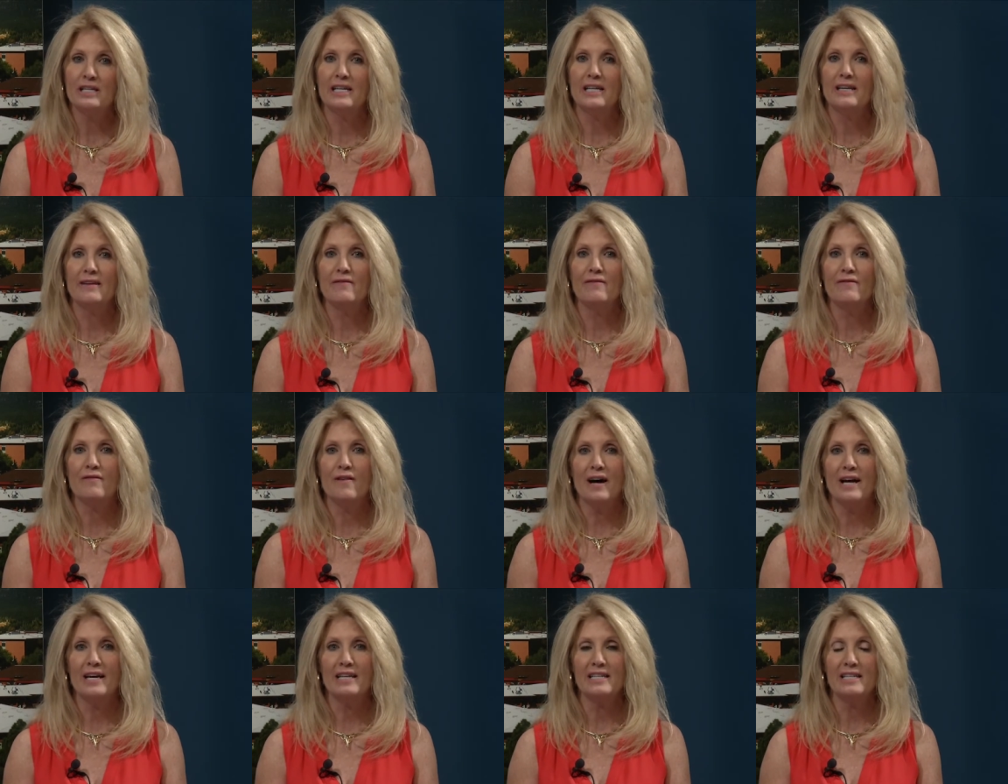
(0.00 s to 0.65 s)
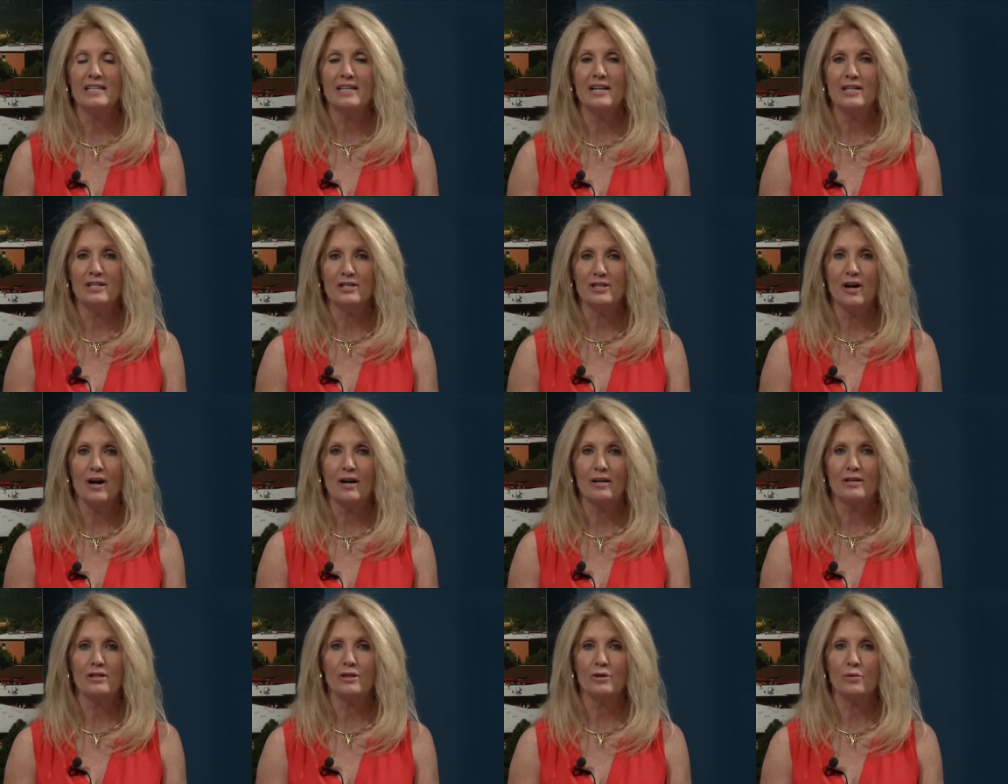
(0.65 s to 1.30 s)
in finding a
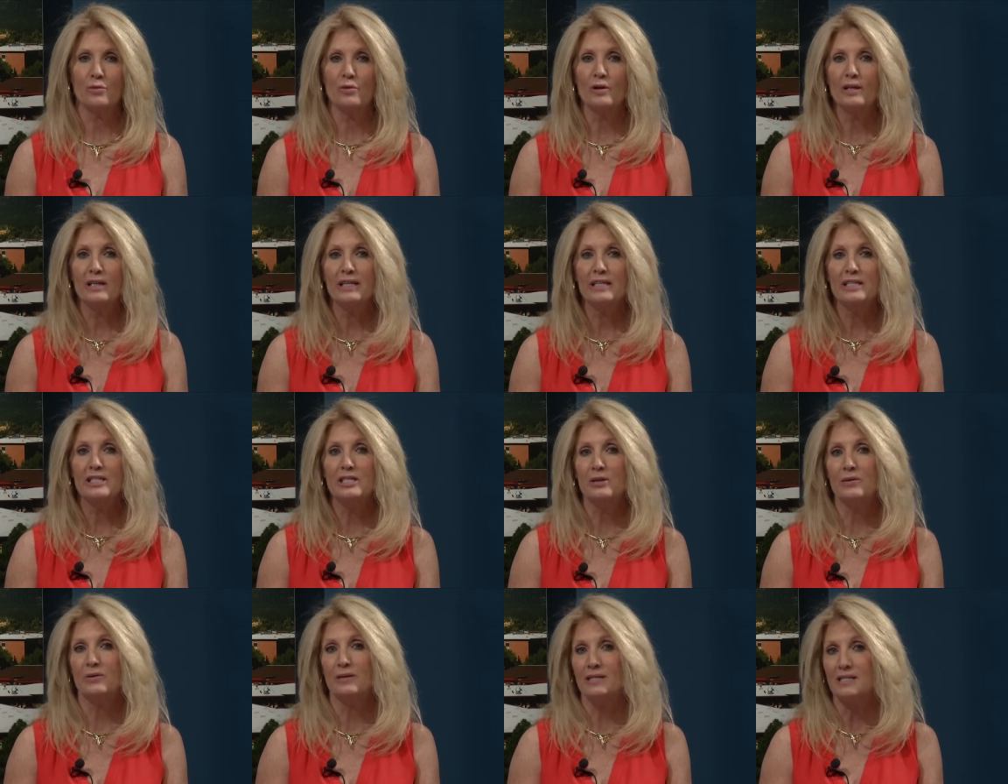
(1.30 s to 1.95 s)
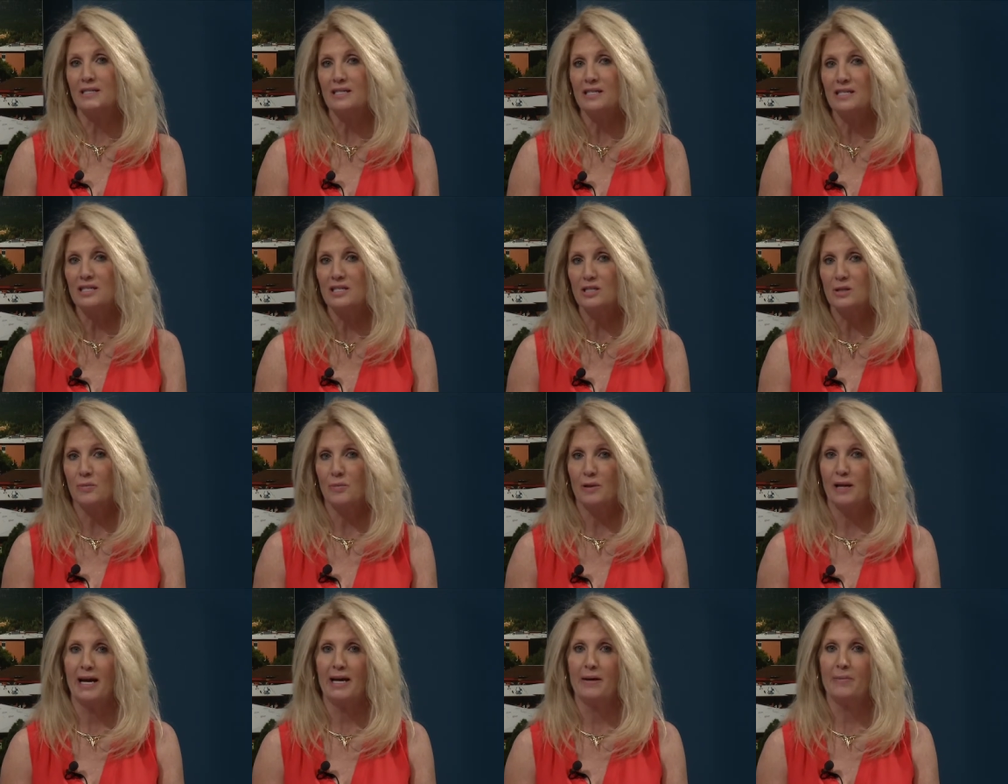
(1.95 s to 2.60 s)
doctor willing to assist
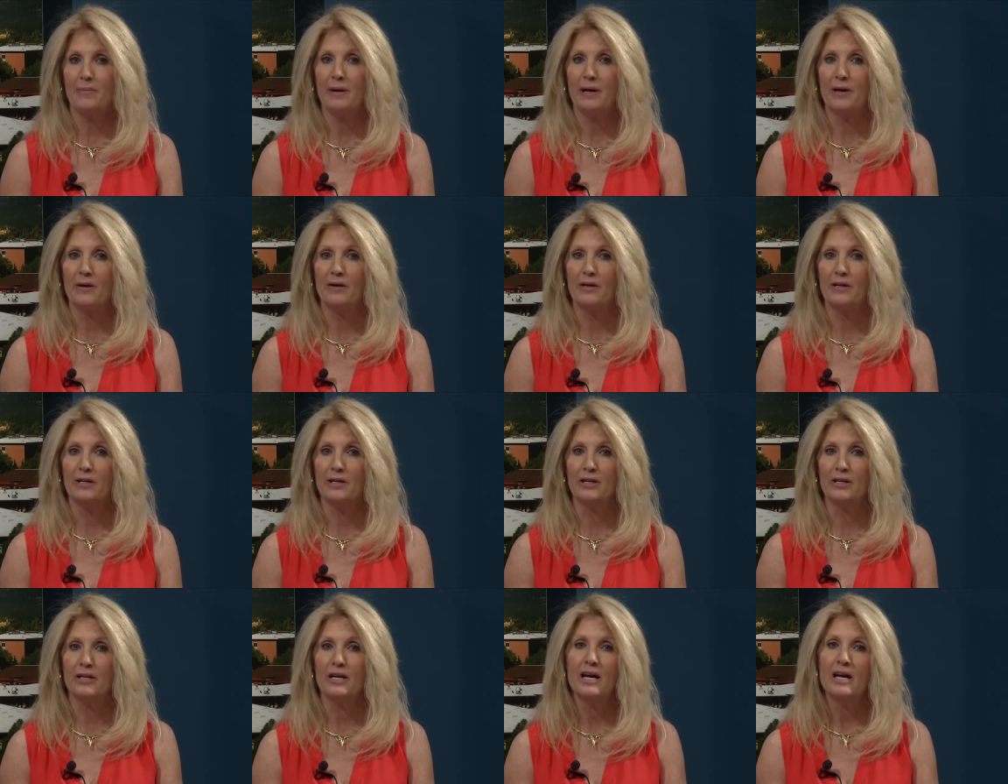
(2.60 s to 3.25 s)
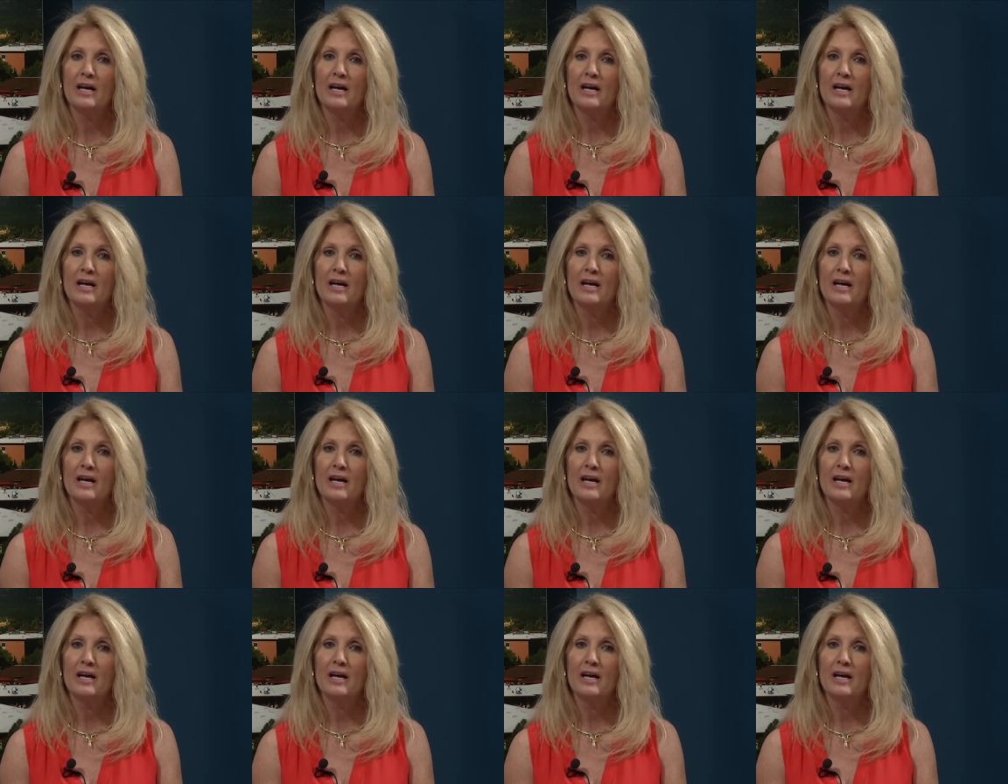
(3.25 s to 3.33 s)
Planned Parenthood